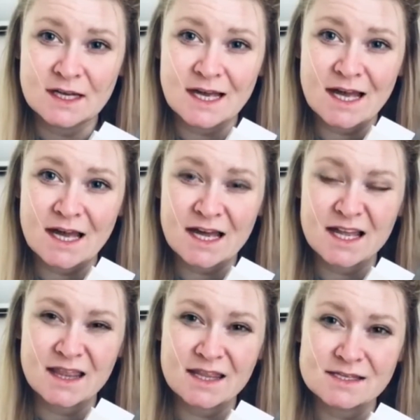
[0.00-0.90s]

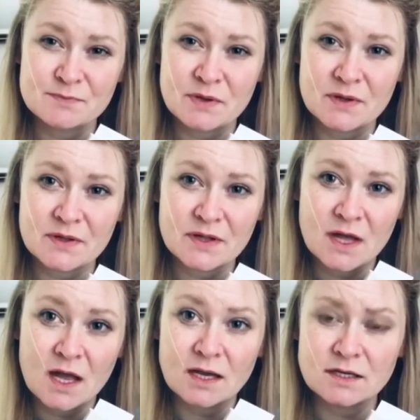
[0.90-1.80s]
And this put
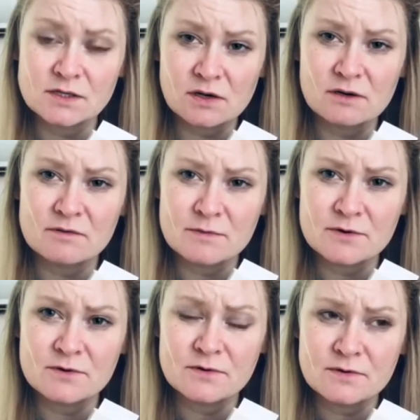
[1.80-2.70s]
an
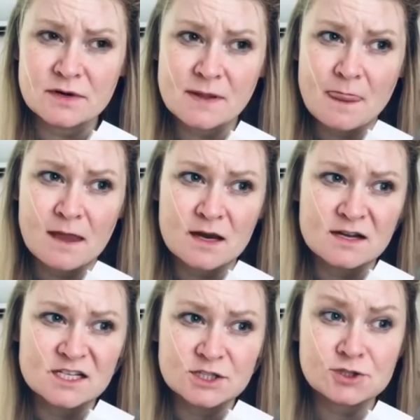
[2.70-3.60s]
intolerable
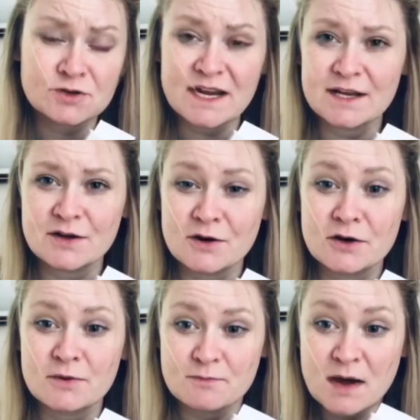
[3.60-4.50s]
strain
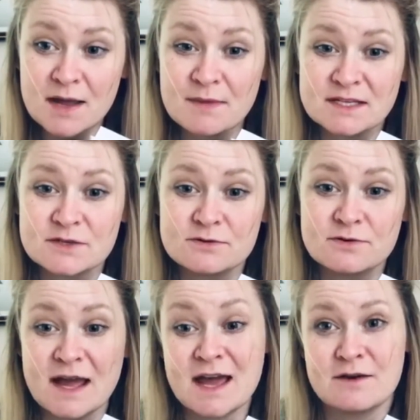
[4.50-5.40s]
on my mental
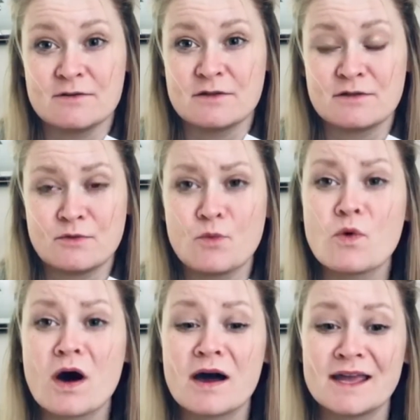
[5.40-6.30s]
health.
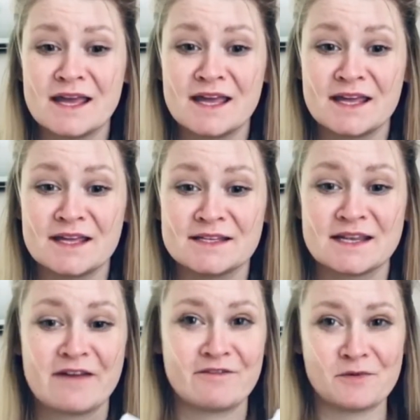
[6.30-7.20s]
Why is
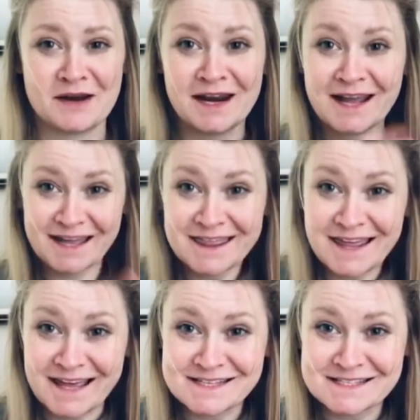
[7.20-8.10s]
everyone like
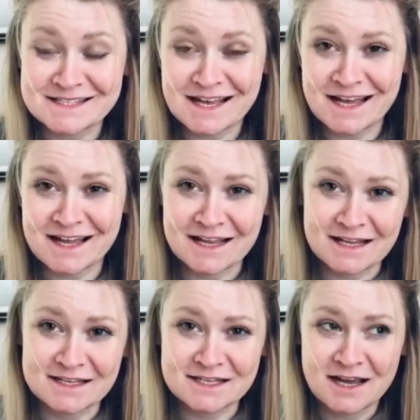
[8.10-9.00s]
this
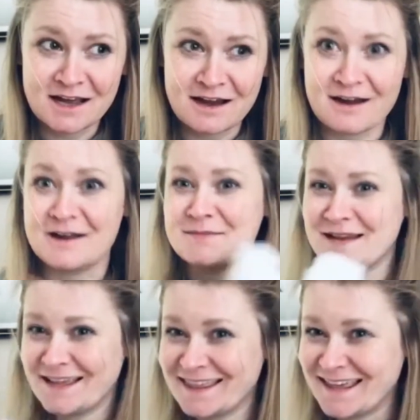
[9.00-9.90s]
and I'm
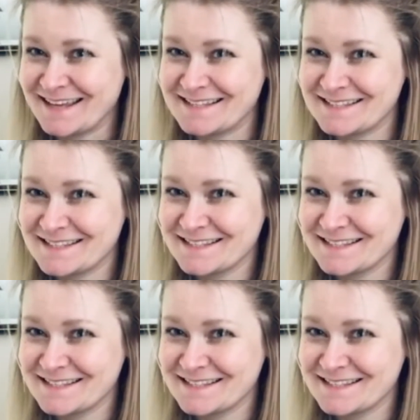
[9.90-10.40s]
like this?